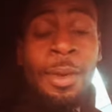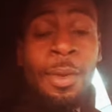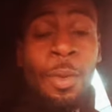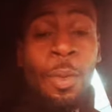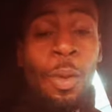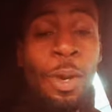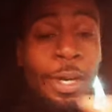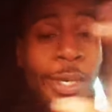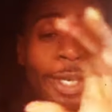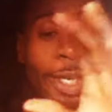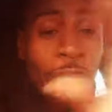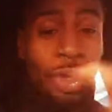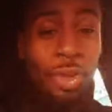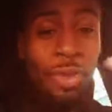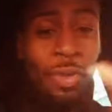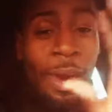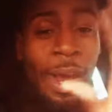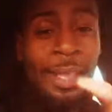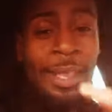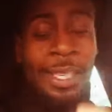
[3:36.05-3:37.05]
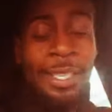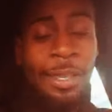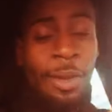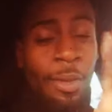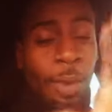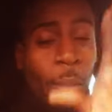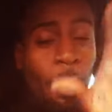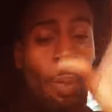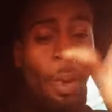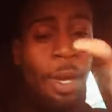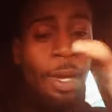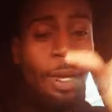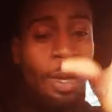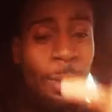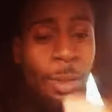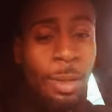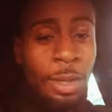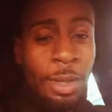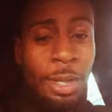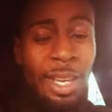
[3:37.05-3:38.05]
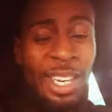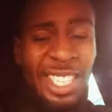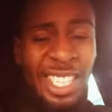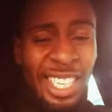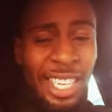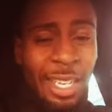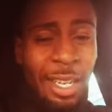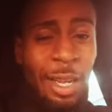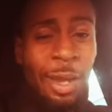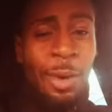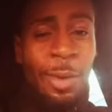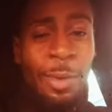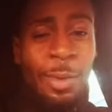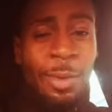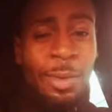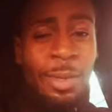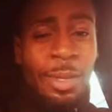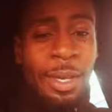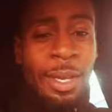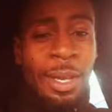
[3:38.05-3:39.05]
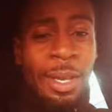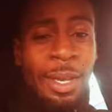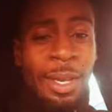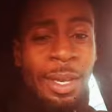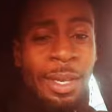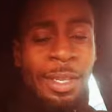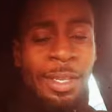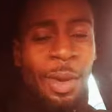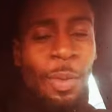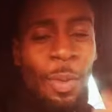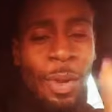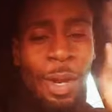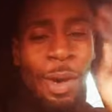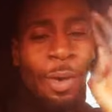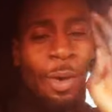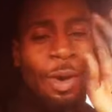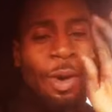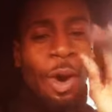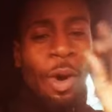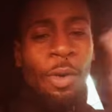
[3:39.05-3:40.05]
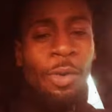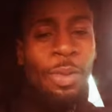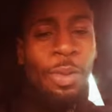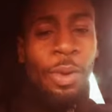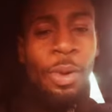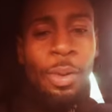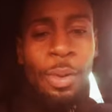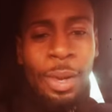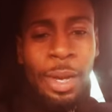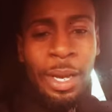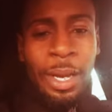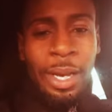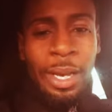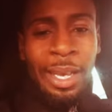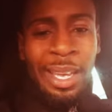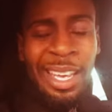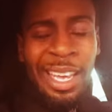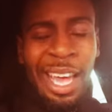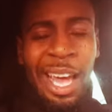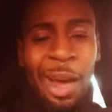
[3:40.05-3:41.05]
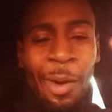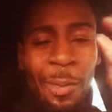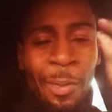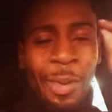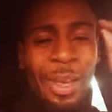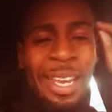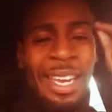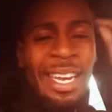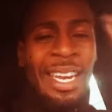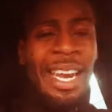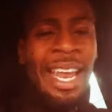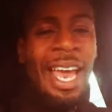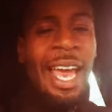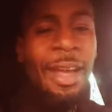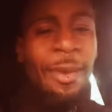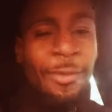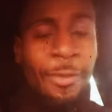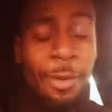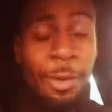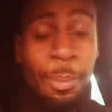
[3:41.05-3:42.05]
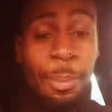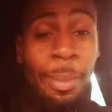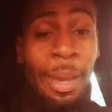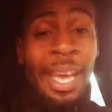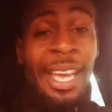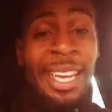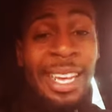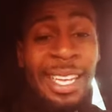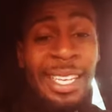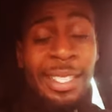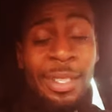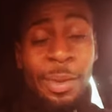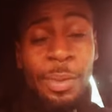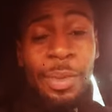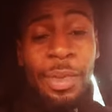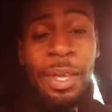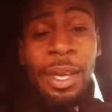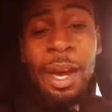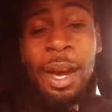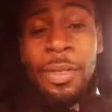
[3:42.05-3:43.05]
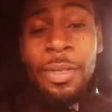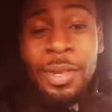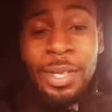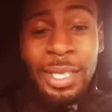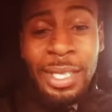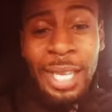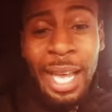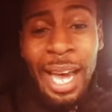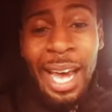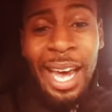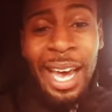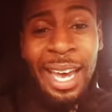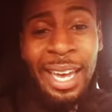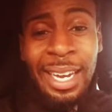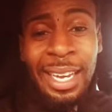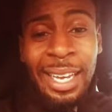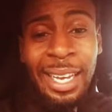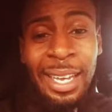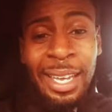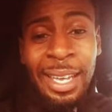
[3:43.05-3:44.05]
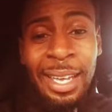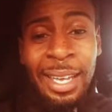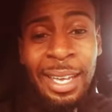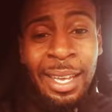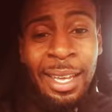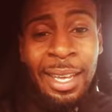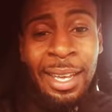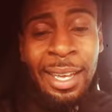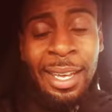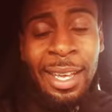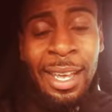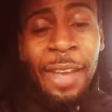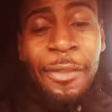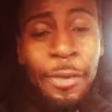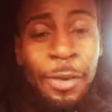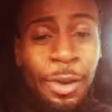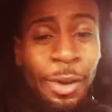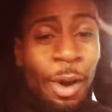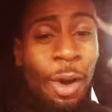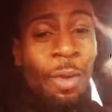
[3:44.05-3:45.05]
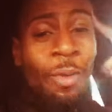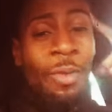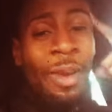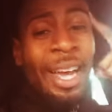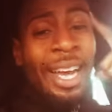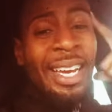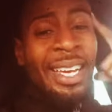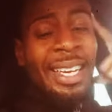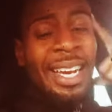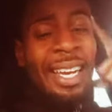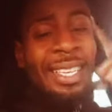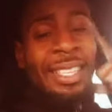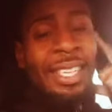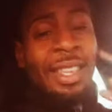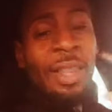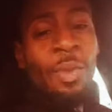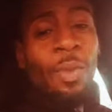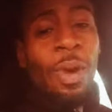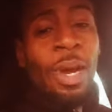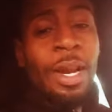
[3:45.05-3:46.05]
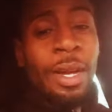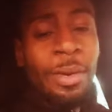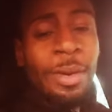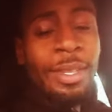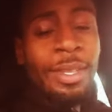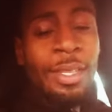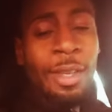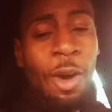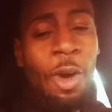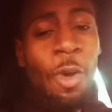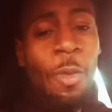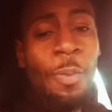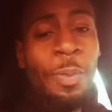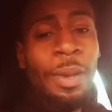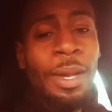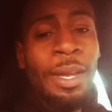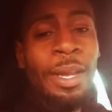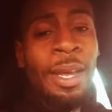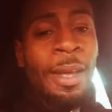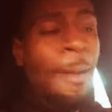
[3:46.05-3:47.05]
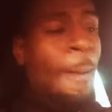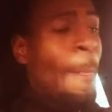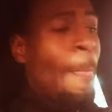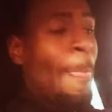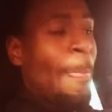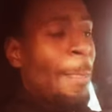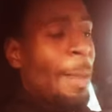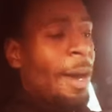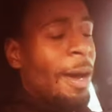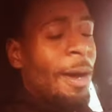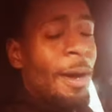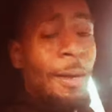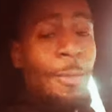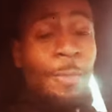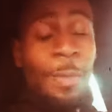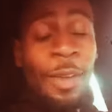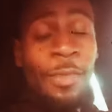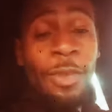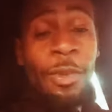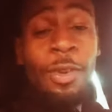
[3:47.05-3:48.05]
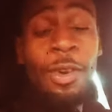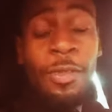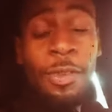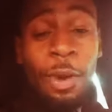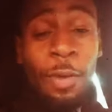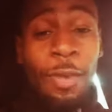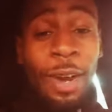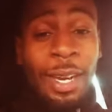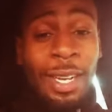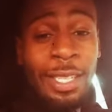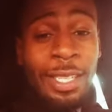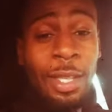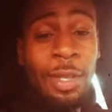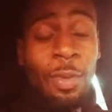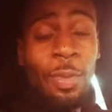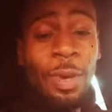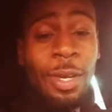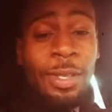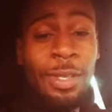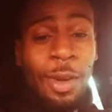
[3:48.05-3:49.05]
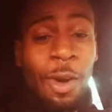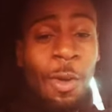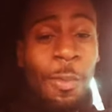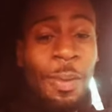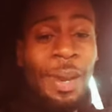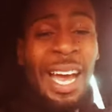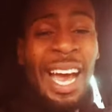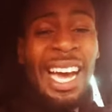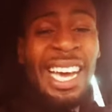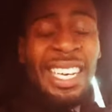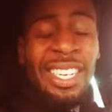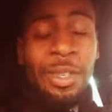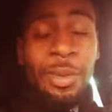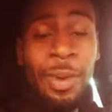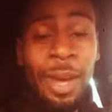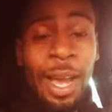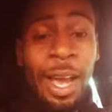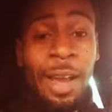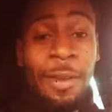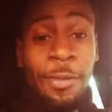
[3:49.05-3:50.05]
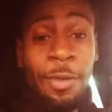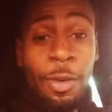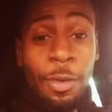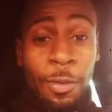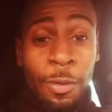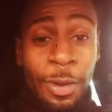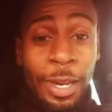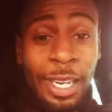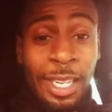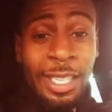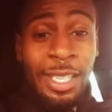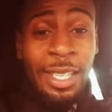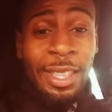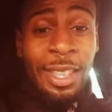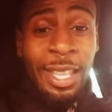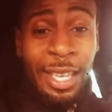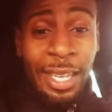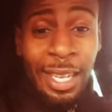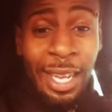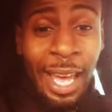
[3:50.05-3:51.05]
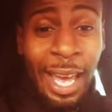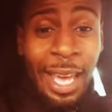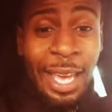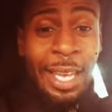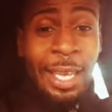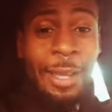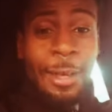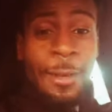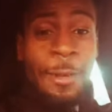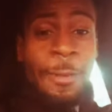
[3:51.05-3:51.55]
We're distracted, so the window looks closed, so we don't go through it, and we never make it to the other side. If you don't recognize that the window is open, if you don't recognize that the window is open, how can you ever reach the light?